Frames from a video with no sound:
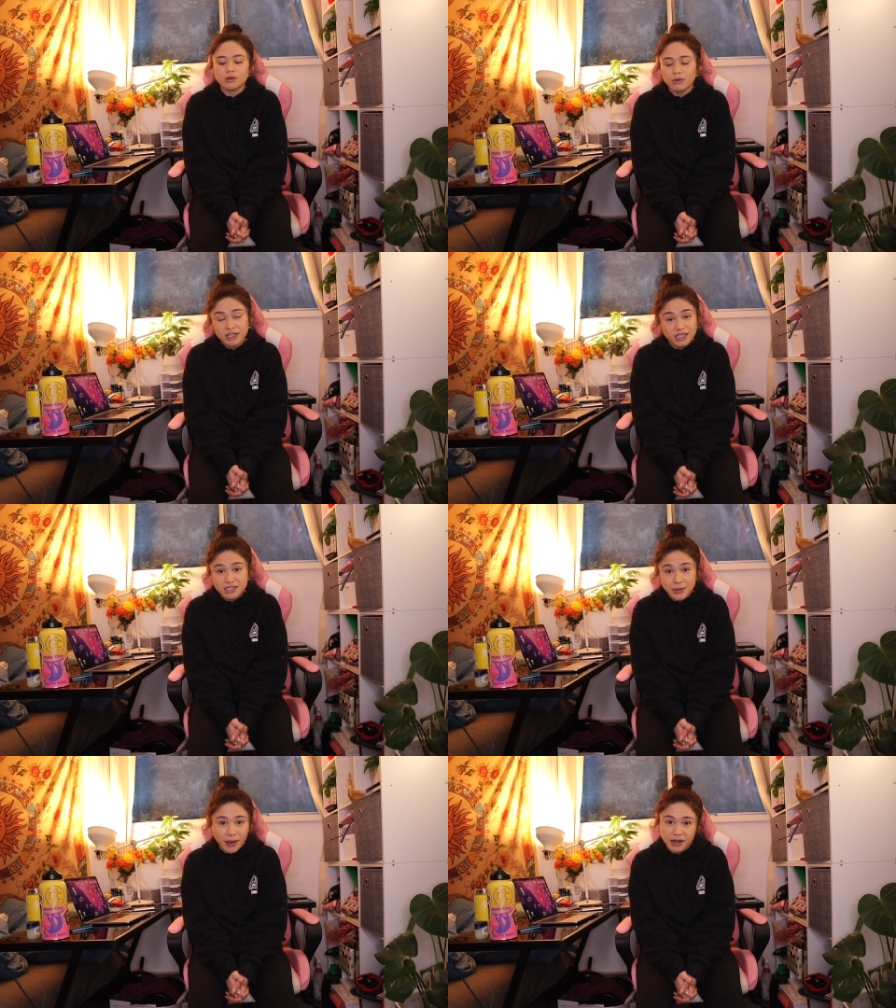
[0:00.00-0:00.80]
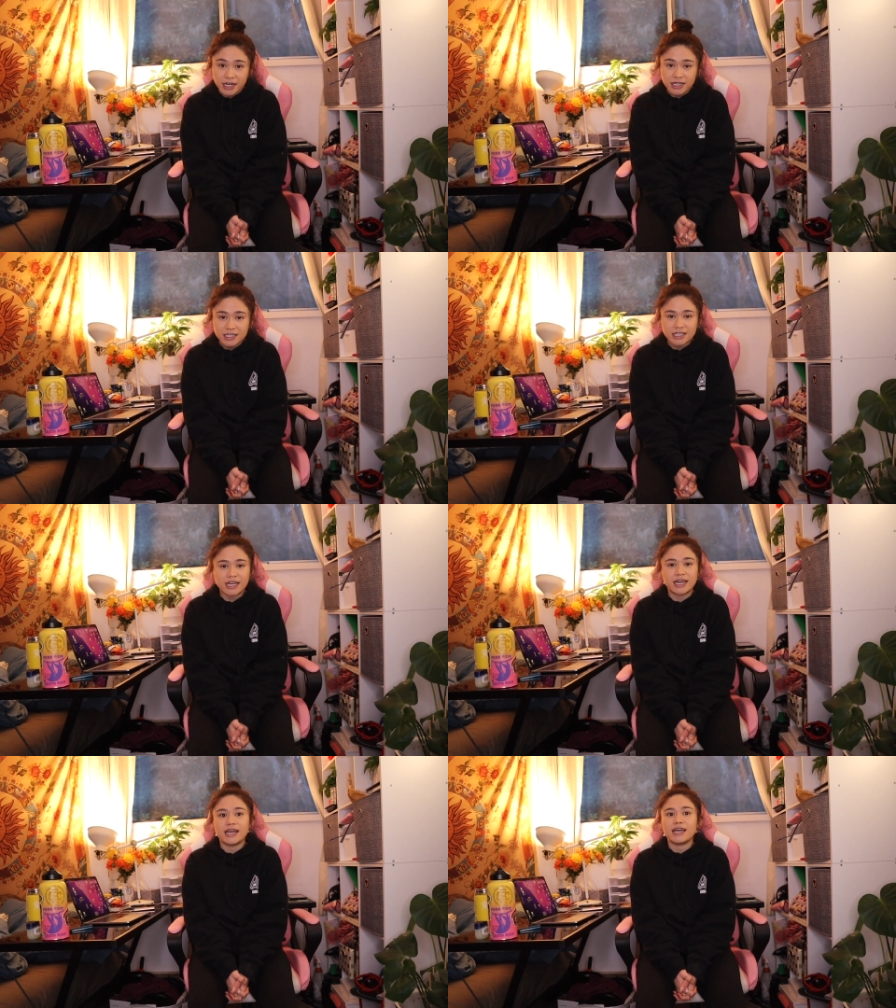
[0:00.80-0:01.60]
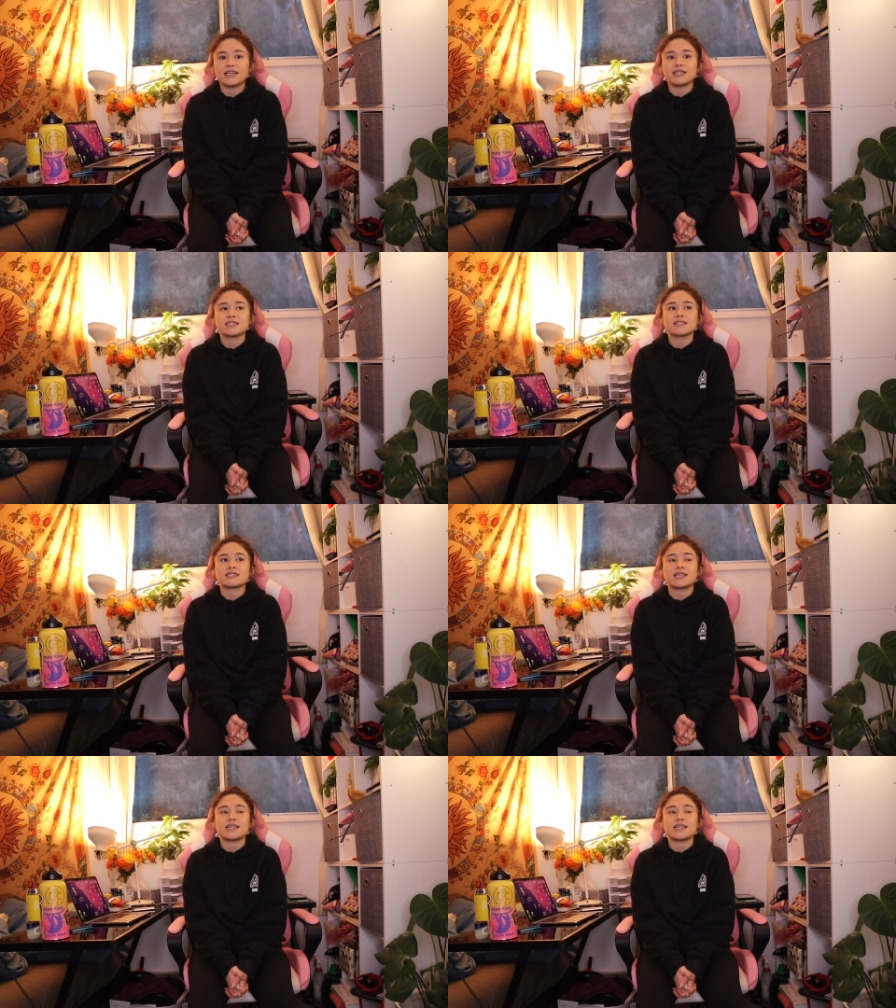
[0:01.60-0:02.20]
working so hard and